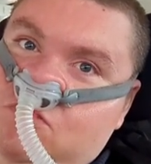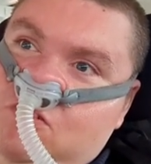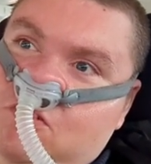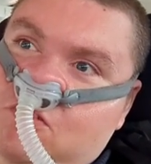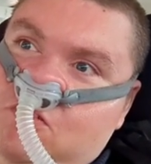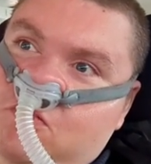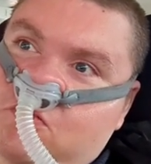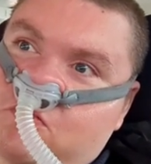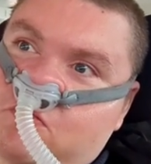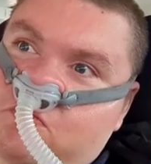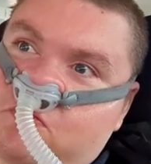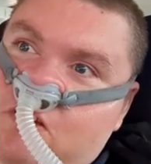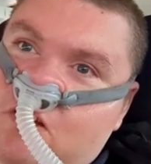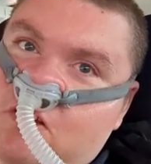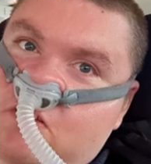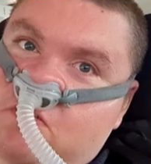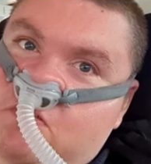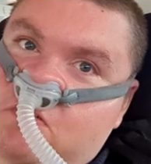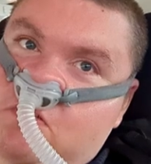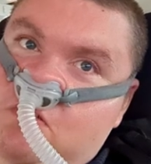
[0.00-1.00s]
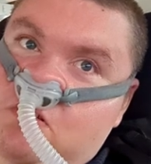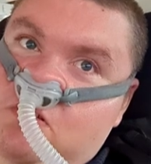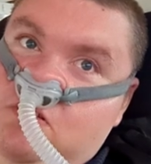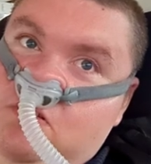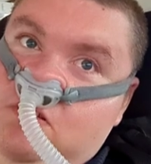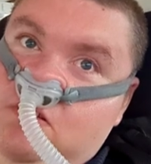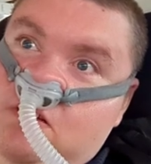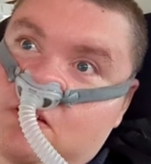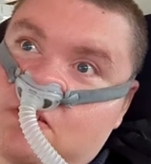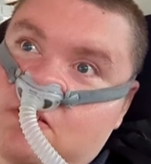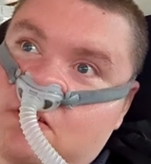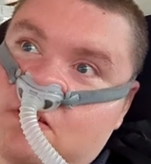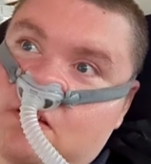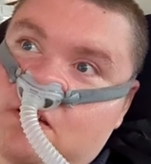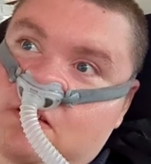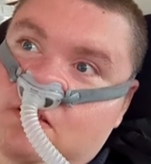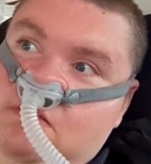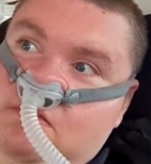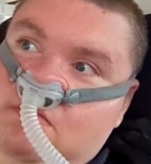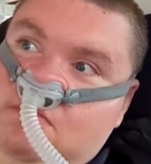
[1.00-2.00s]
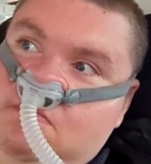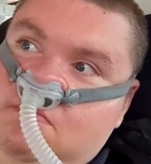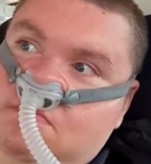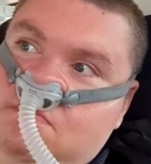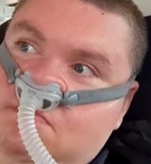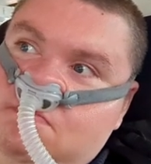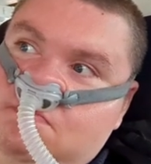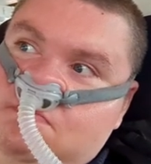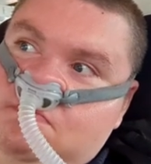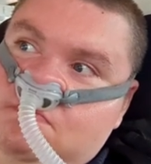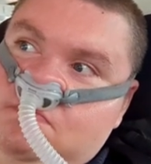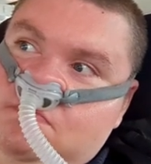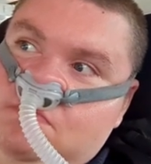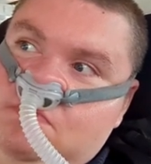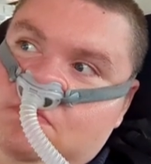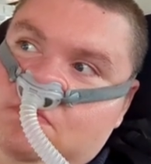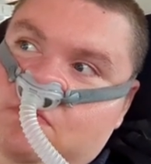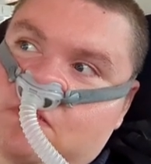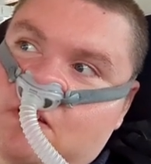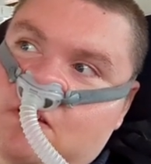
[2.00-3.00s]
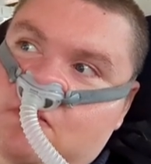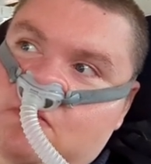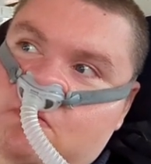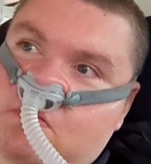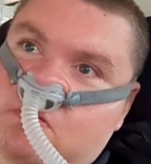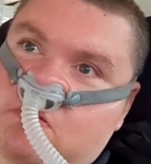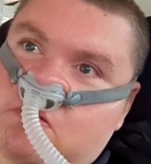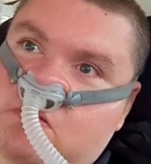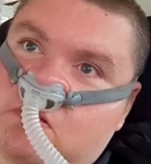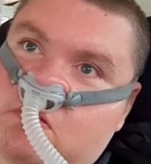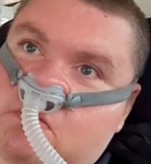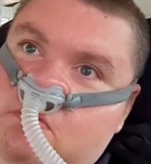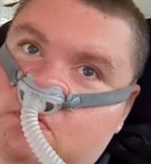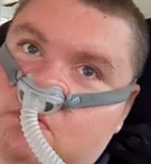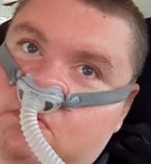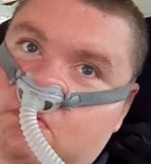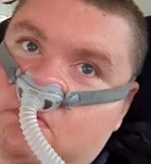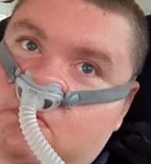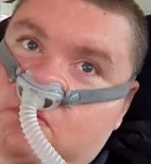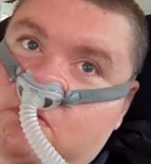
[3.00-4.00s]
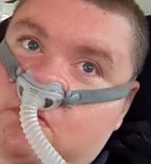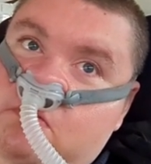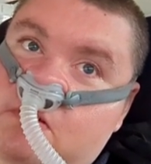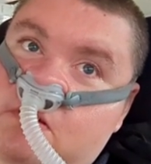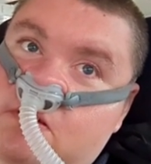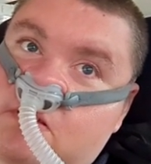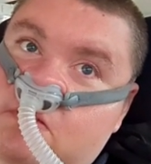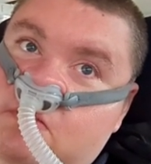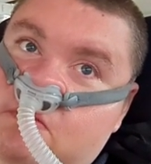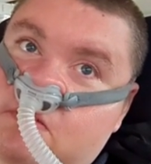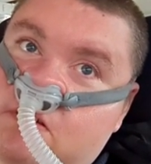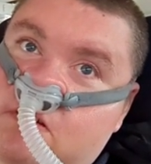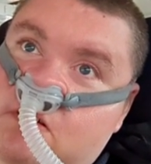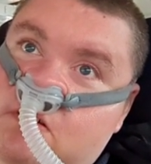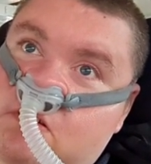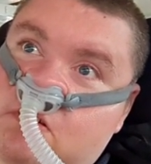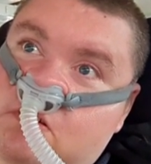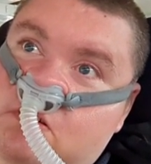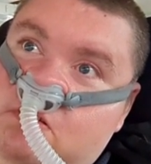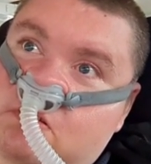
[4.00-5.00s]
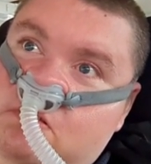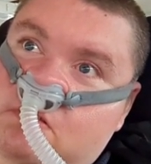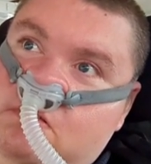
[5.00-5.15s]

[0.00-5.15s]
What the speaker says: So thanks for watching this, and thanks for watching all the recent videos.